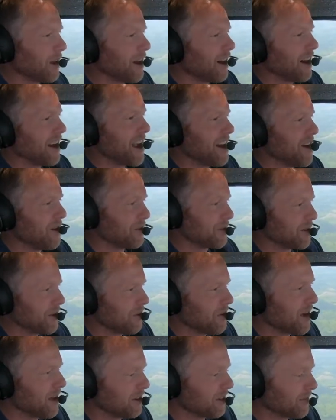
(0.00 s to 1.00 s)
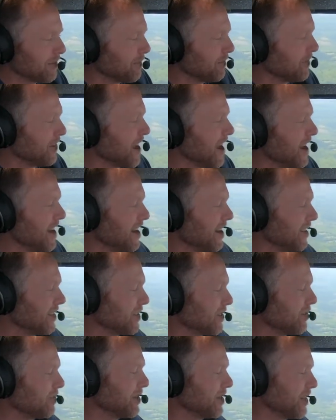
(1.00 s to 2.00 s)
area I know so well just from yeah. flying in it
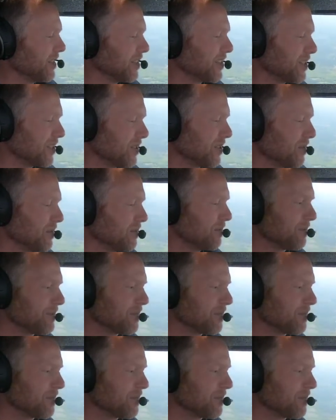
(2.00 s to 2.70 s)
so much, so.